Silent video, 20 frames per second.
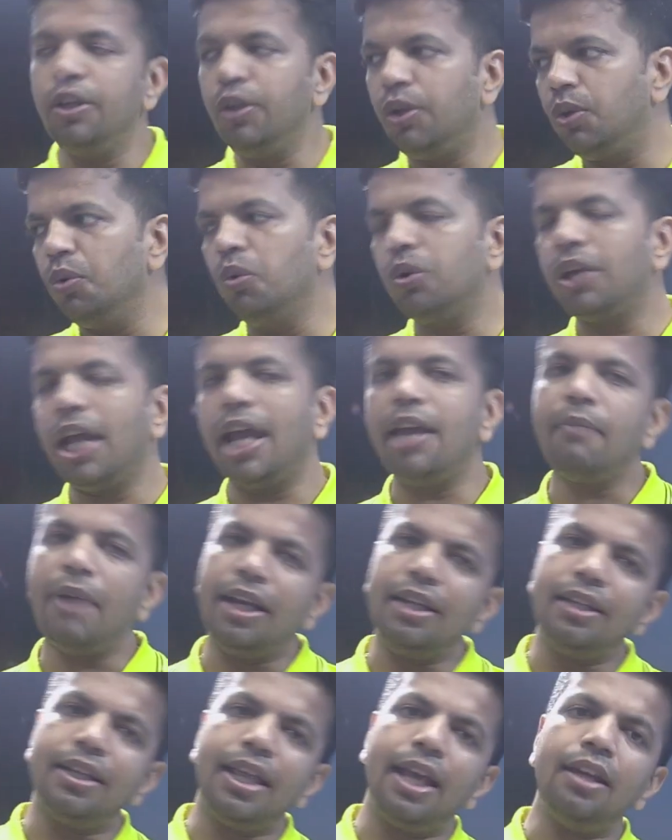2 times
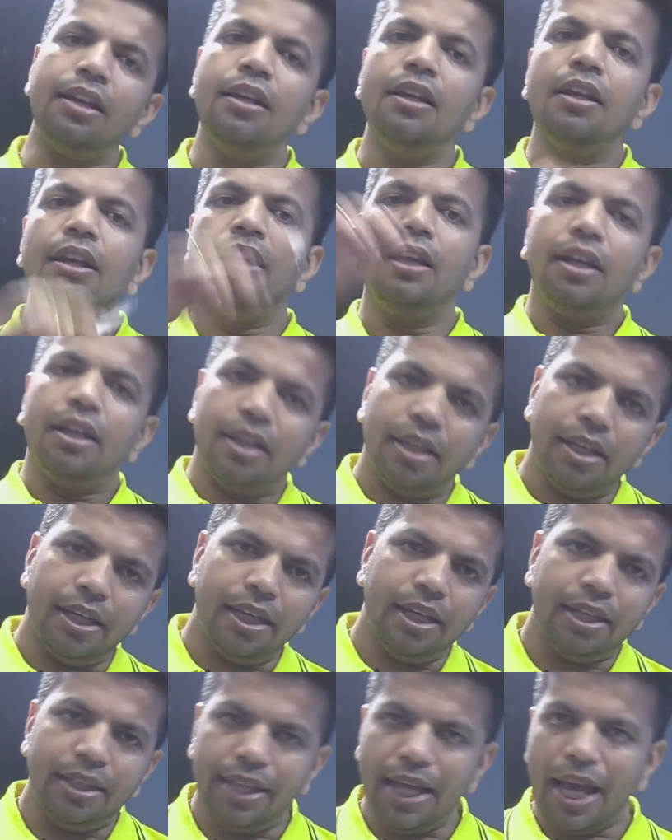and then
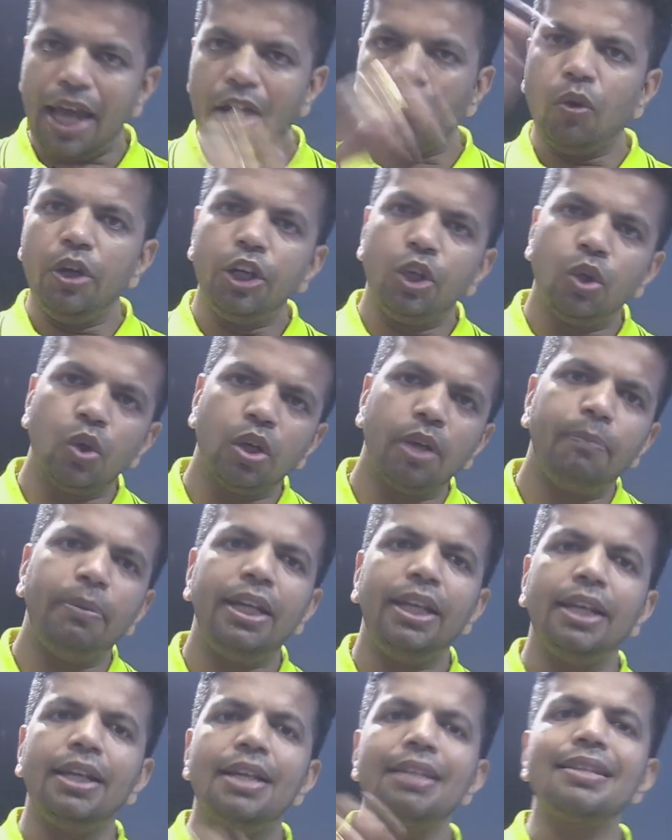they are going to repeat
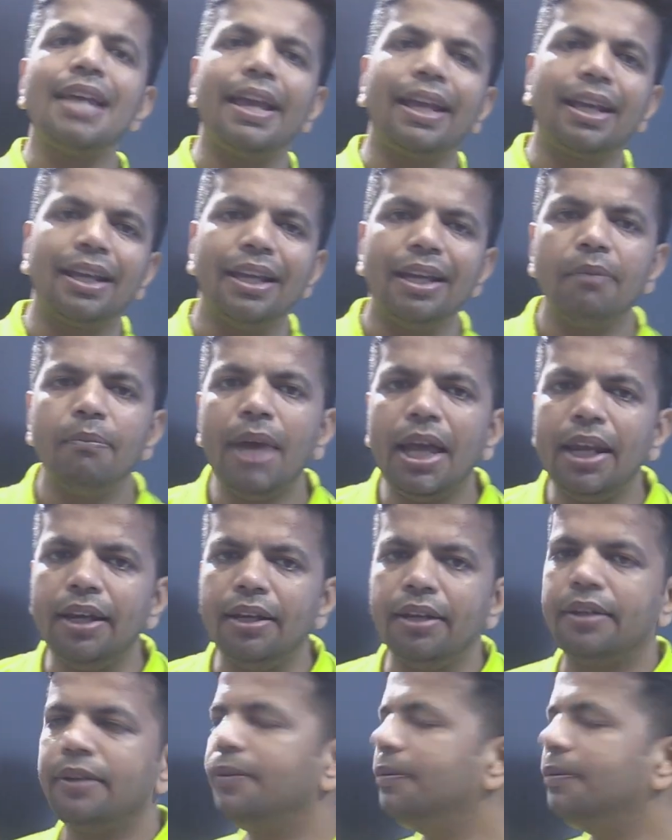in a cyclic manner.